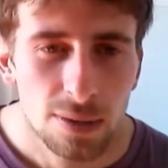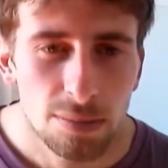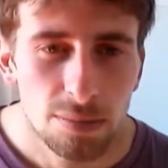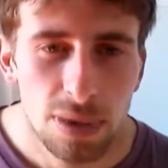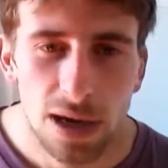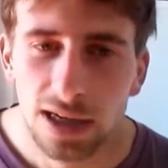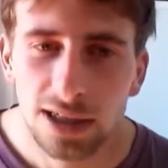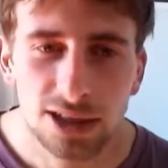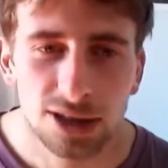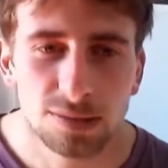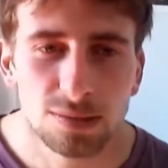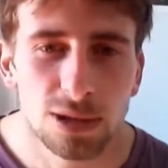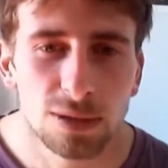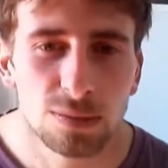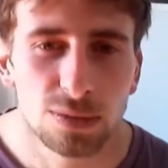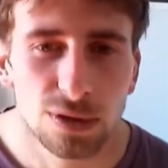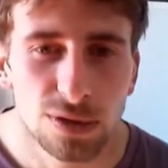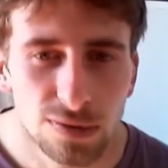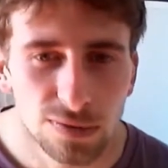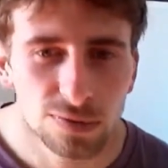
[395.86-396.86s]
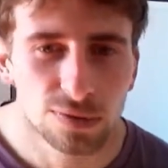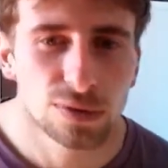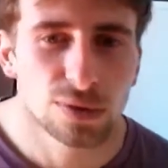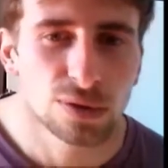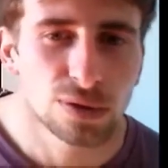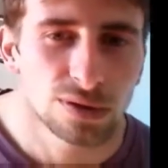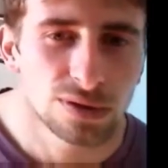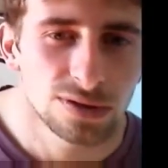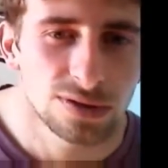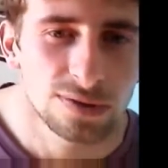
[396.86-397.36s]
Punishment was
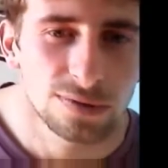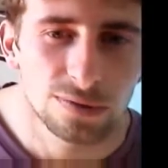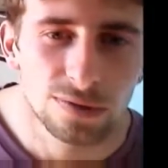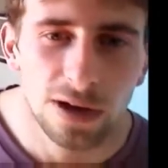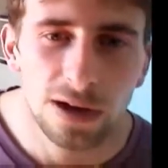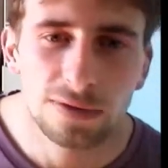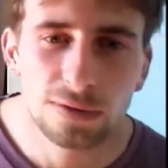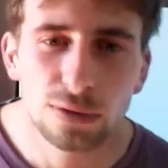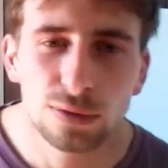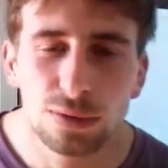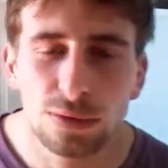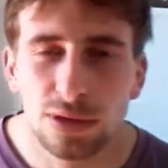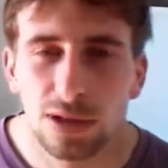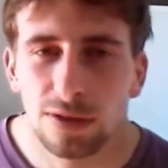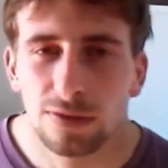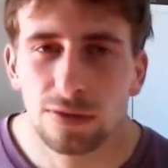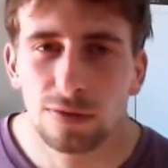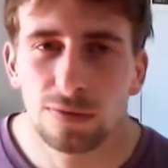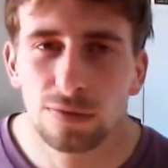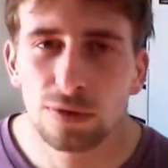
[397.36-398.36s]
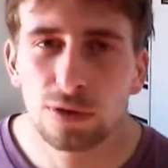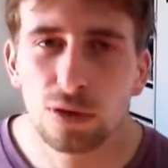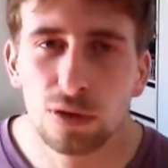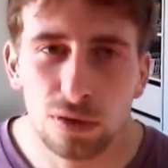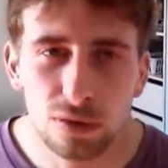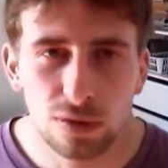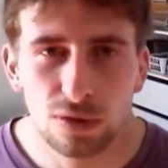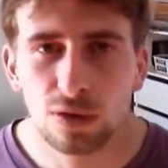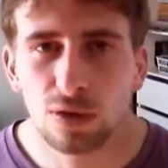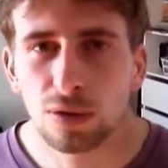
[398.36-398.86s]
enforced and favours were given for
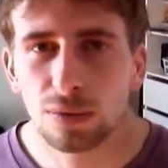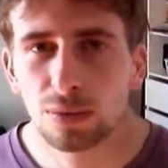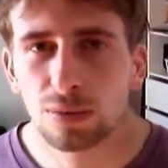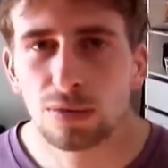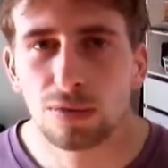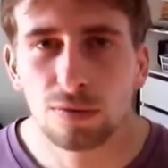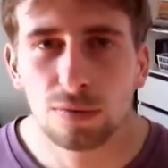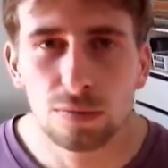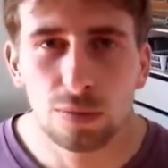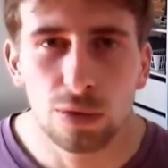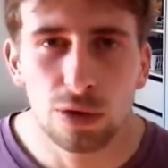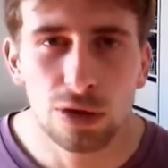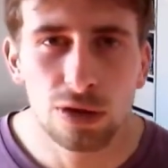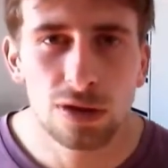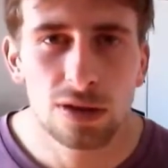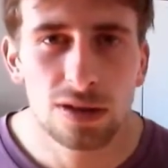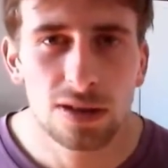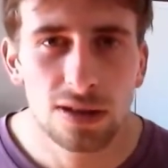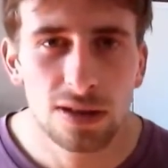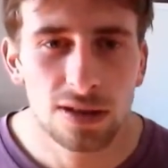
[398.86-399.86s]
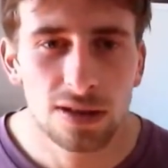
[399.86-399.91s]
good cooperative work,